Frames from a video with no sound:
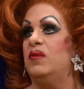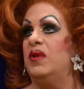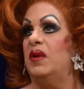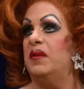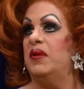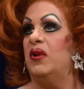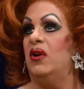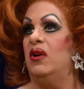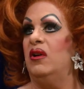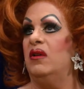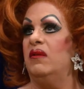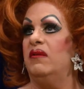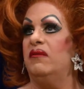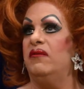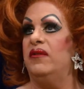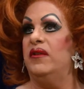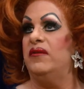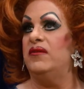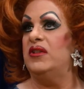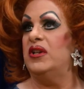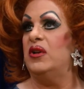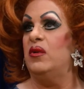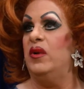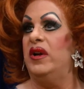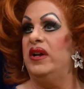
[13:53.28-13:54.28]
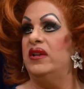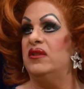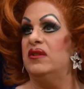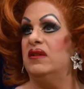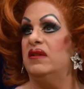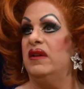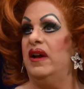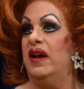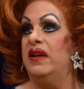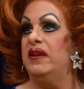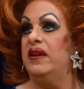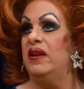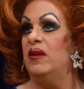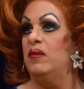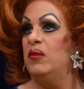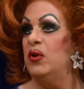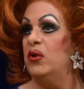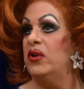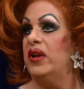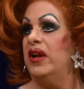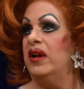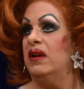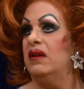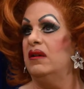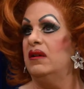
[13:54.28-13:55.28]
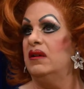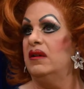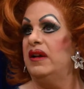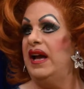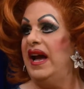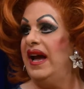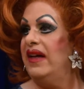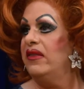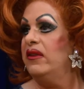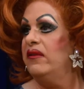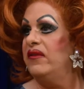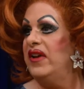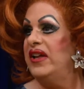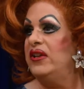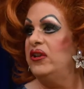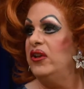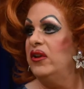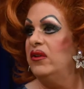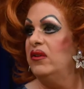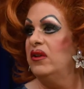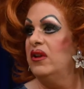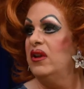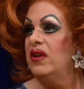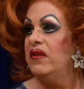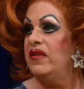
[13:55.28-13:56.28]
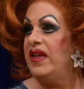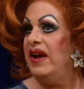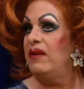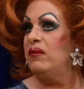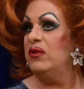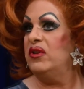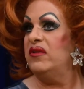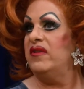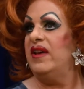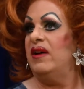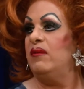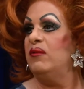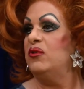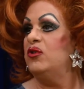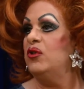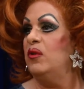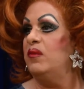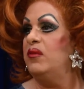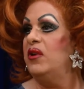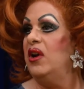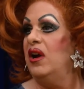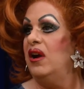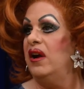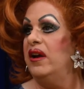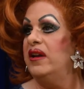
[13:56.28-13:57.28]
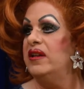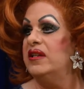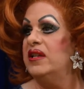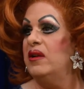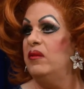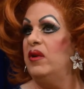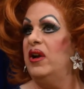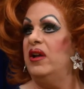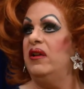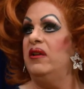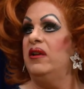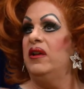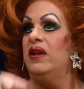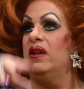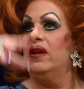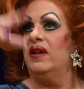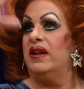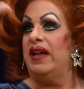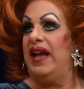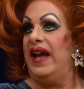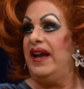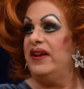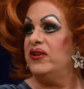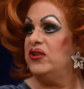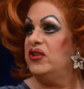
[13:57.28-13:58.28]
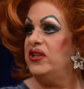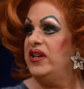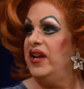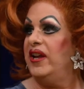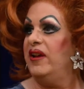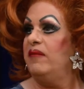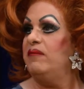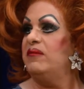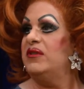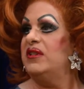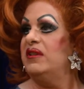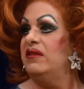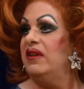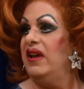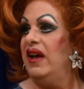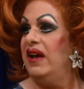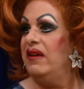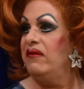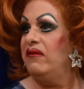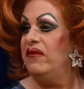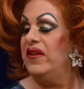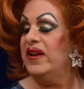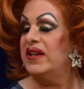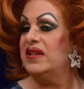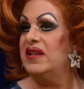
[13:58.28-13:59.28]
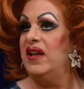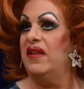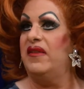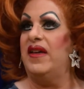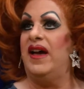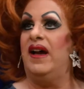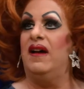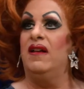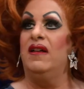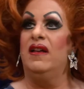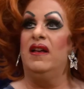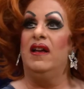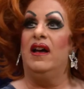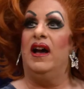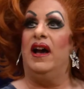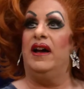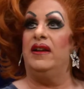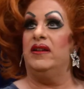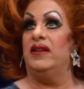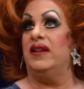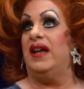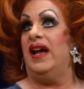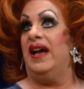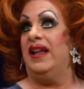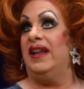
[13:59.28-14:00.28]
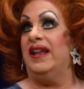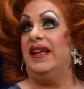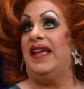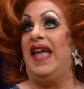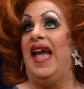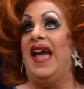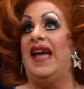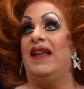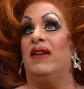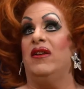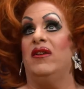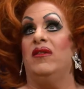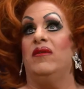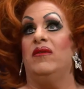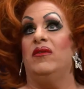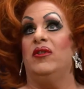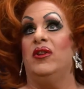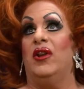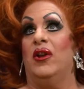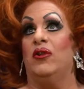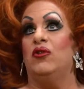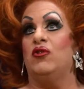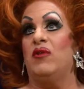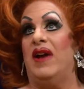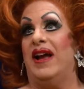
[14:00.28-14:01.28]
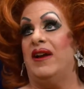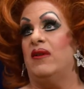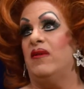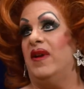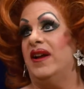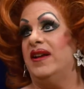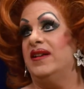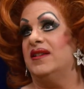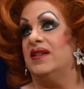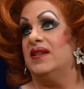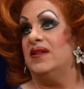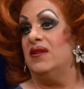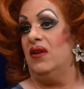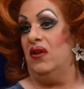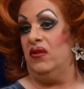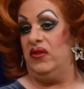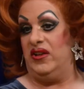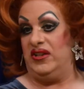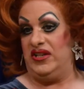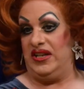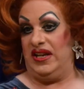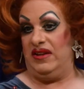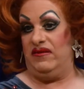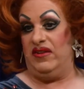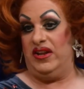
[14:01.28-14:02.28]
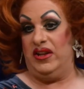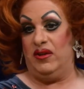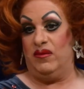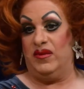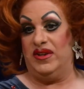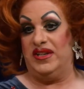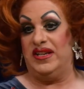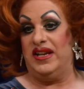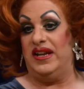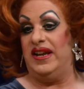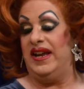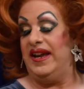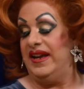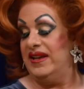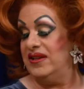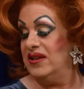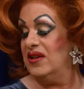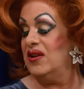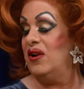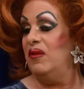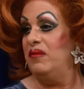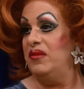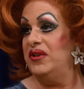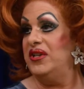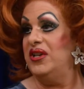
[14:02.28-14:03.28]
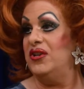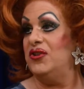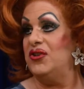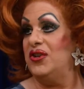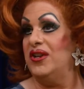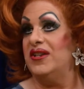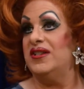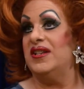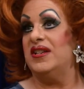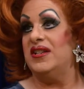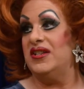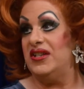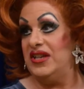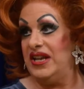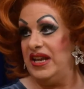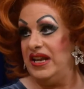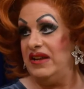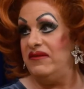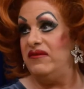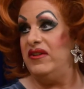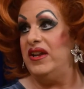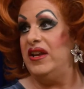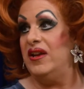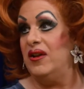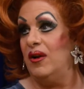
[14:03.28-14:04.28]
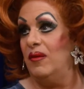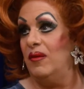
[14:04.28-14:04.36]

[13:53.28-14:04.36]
you probably got 50 quid and then a booking at the venue. That was your prize. There weren't cash tips and things like that. And again, you know, Drag Race on the TV that we see is a competition. It's a TV